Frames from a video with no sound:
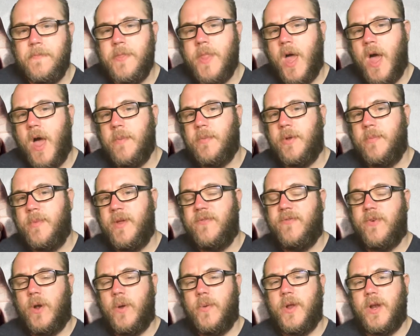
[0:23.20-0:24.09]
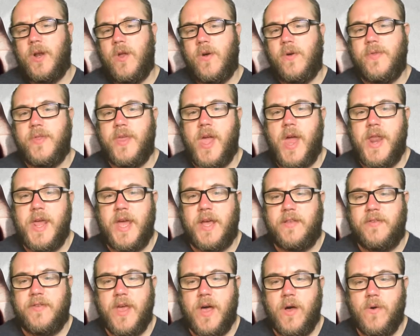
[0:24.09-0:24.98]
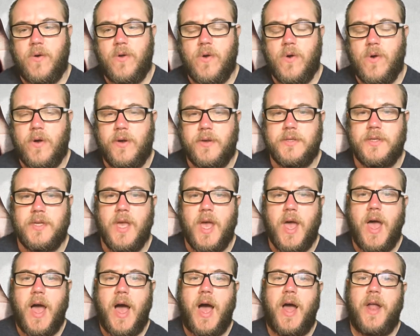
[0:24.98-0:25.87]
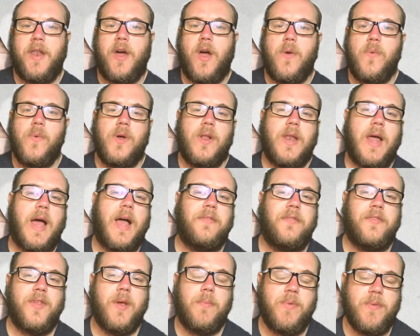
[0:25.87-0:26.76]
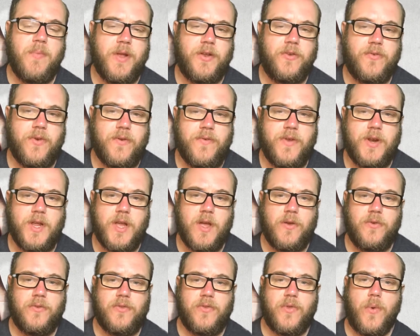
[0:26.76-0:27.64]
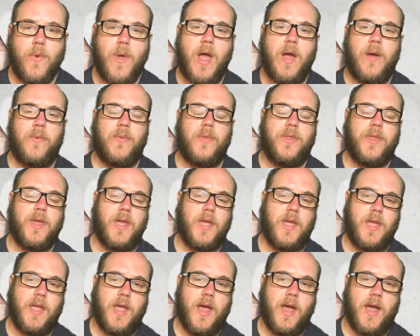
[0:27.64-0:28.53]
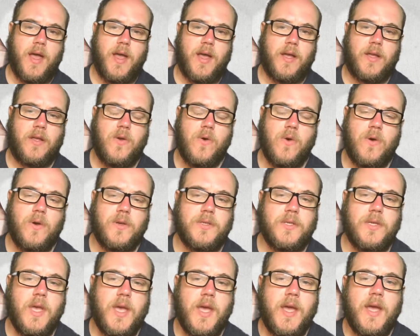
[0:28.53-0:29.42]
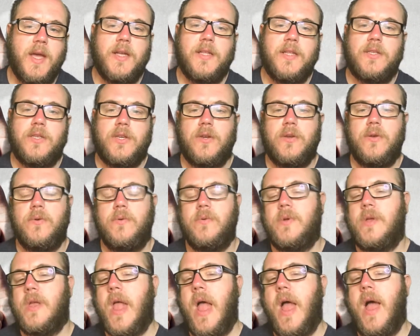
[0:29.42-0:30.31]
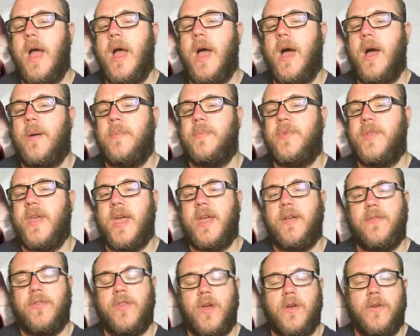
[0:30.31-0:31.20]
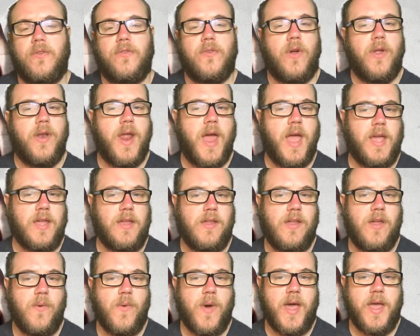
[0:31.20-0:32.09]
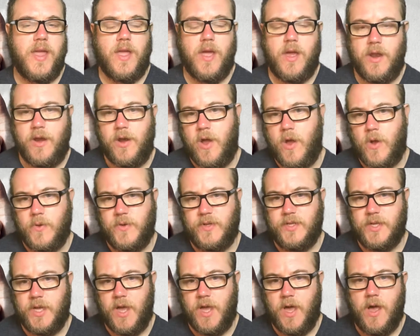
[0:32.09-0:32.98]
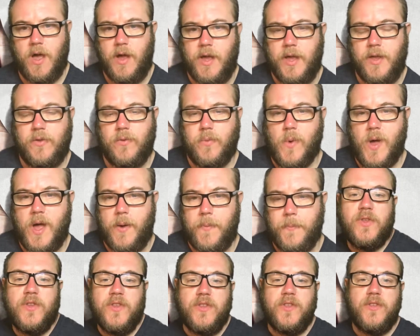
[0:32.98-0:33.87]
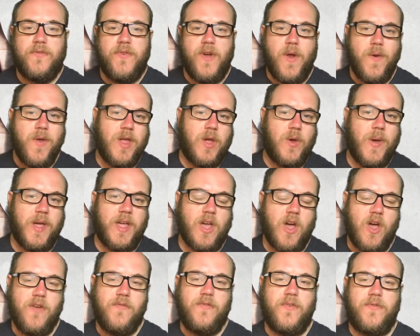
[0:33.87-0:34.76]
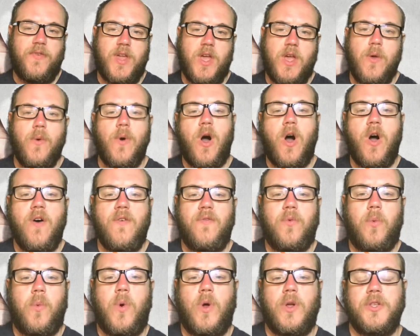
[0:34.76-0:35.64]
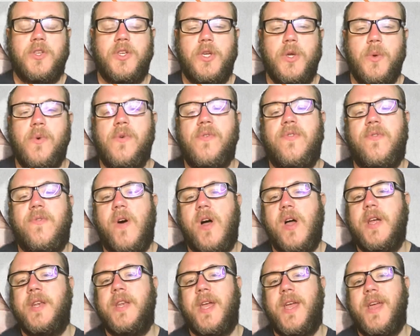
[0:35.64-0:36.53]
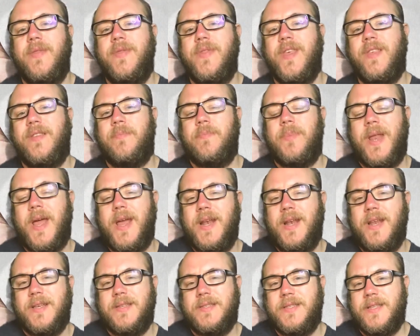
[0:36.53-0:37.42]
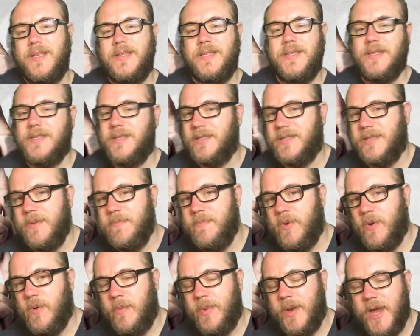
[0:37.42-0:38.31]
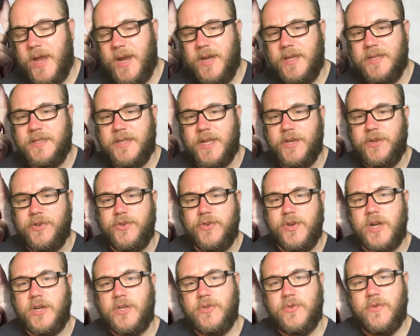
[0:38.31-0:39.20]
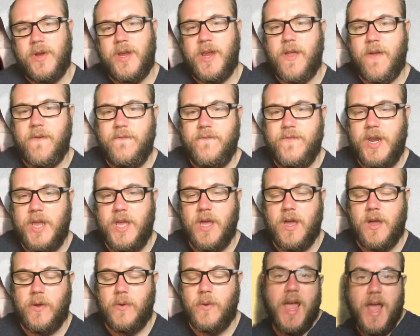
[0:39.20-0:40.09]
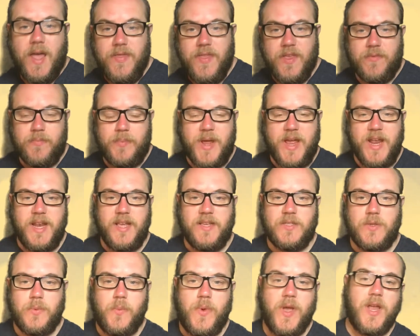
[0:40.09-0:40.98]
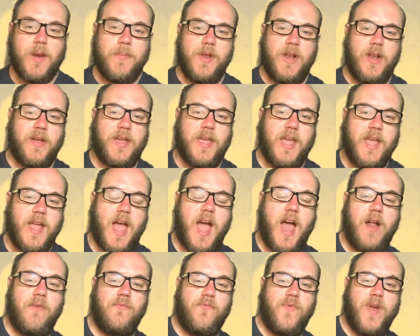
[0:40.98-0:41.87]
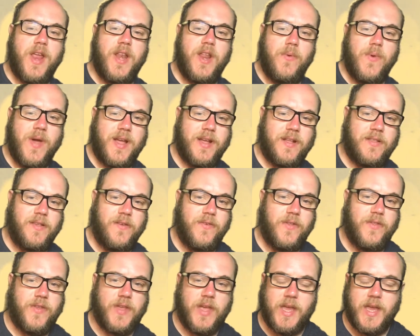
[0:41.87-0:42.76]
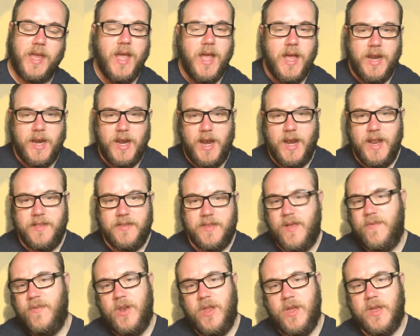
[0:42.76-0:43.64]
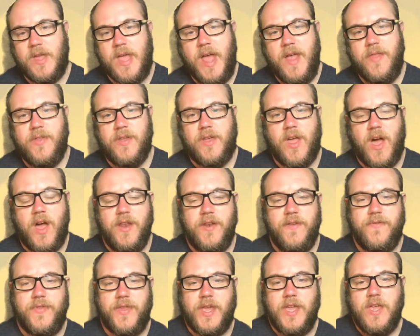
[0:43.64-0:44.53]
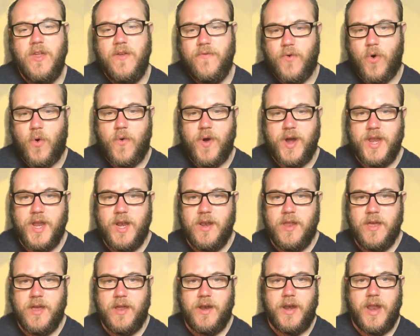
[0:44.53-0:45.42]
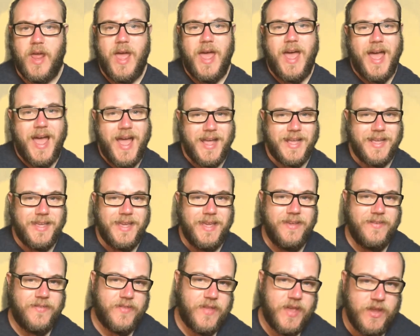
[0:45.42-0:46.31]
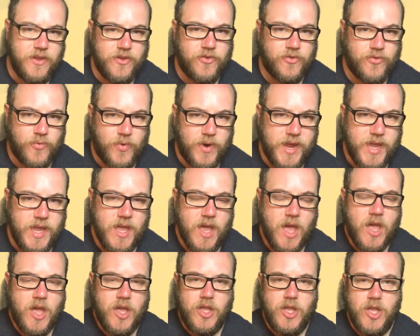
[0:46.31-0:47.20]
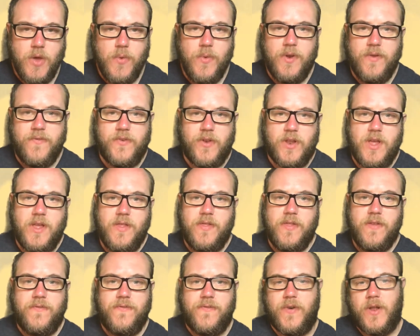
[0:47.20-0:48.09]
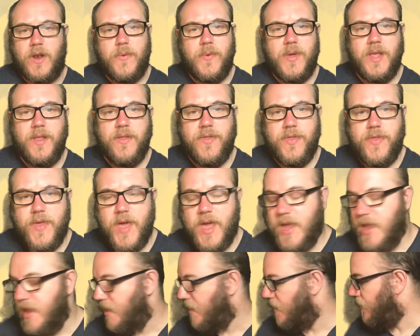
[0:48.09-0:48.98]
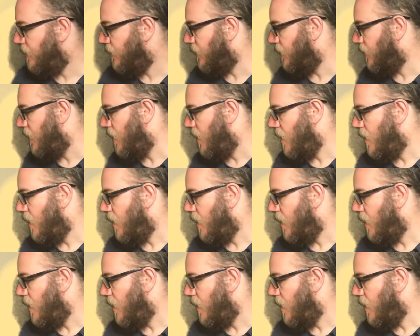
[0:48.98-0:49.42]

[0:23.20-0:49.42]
I'm going to be following along the Edexcel course, and I will add supplementary videos throughout the course to update those on AQA and OCR as well. So this is a very quick overview of what you will find in this playlist. This is a simple playlist introductory video. In this playlist, we're going to be looking at radioactivity. Now let's have a look at the kind of thing you've already learned. At Key Stage 3, you would have learned the following things.